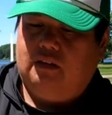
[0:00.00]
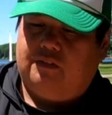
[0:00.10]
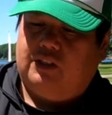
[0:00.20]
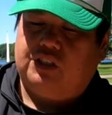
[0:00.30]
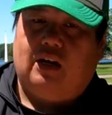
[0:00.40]

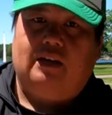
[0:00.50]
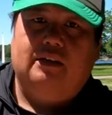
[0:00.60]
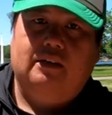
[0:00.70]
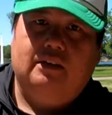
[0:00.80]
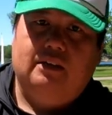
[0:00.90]
give it a shot.
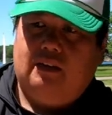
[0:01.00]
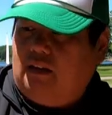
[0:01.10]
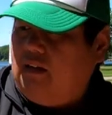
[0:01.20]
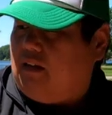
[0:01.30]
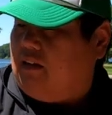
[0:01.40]

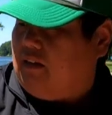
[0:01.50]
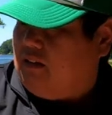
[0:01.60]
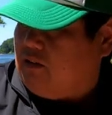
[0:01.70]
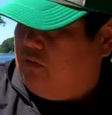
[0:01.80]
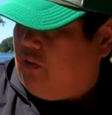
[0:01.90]
And
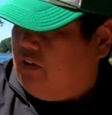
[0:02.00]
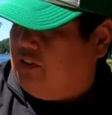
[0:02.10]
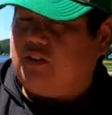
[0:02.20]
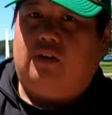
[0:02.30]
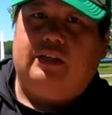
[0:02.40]
uh, so far,
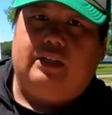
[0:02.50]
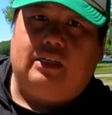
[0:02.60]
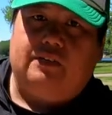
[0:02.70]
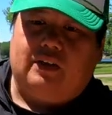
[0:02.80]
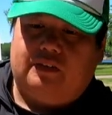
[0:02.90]
this is the only
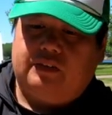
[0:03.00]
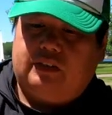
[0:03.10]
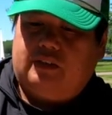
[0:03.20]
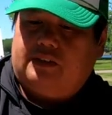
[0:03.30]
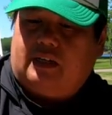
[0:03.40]
negative that I
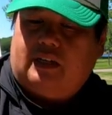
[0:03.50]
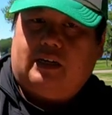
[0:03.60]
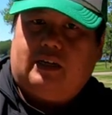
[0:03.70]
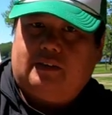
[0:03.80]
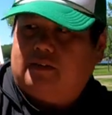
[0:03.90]
see is
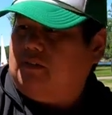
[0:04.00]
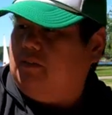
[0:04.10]
that uh,